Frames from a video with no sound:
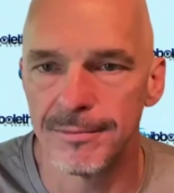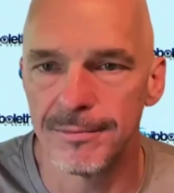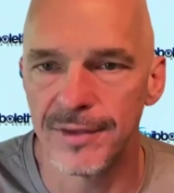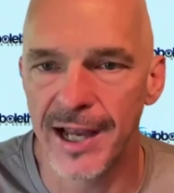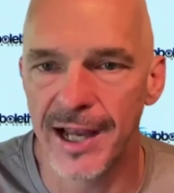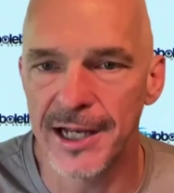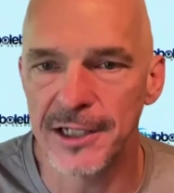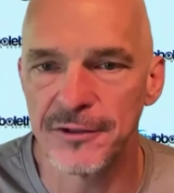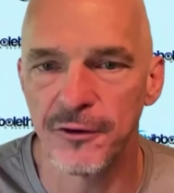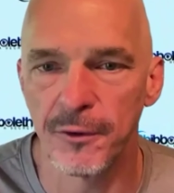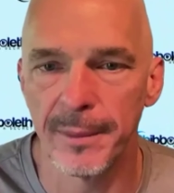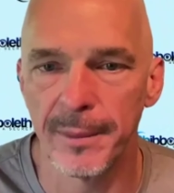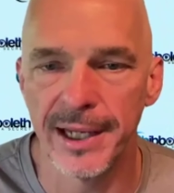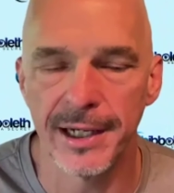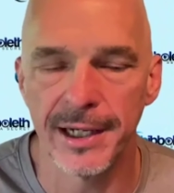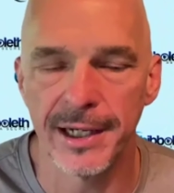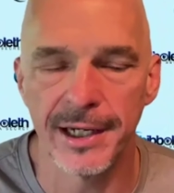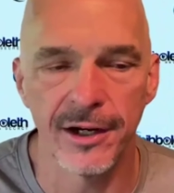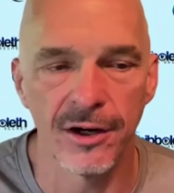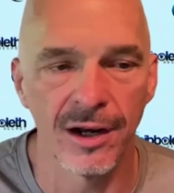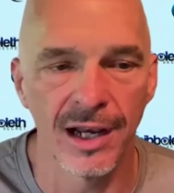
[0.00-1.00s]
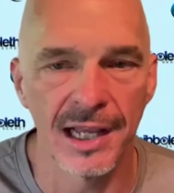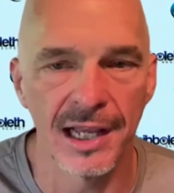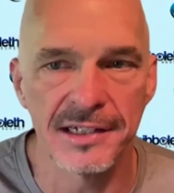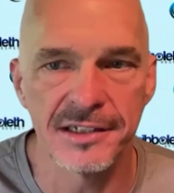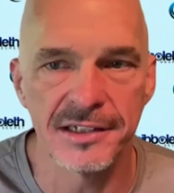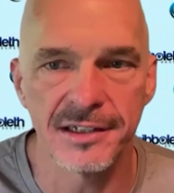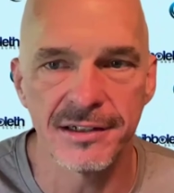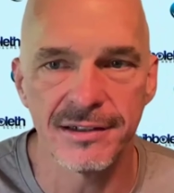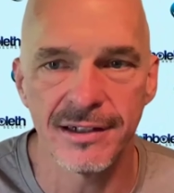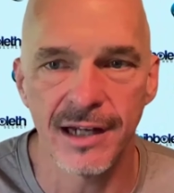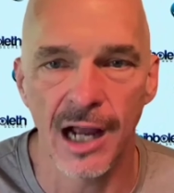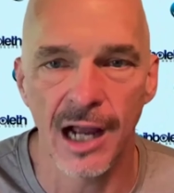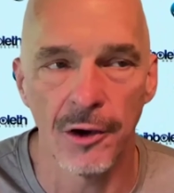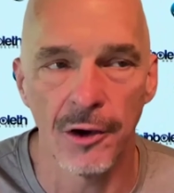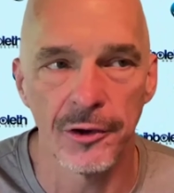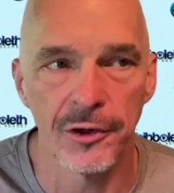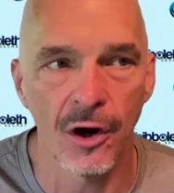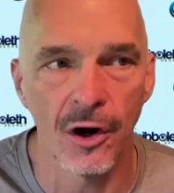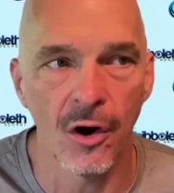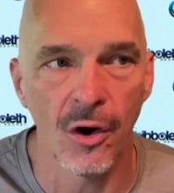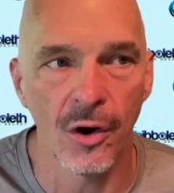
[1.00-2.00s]
thanks for being here, Lisa, and all
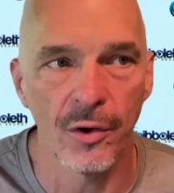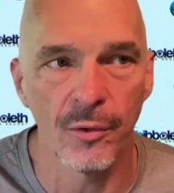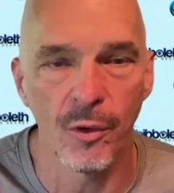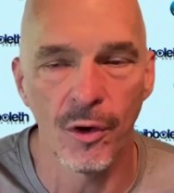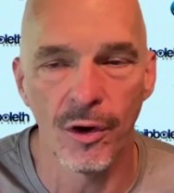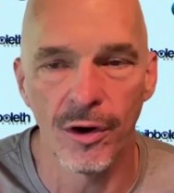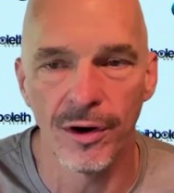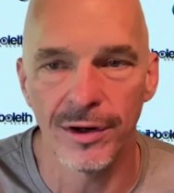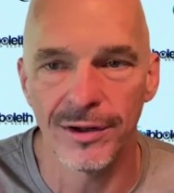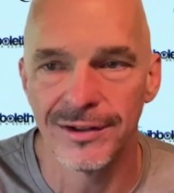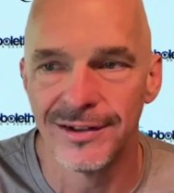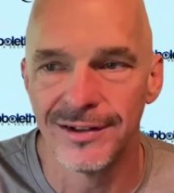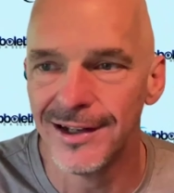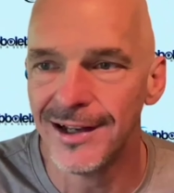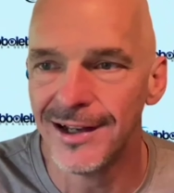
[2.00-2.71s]
your hard work.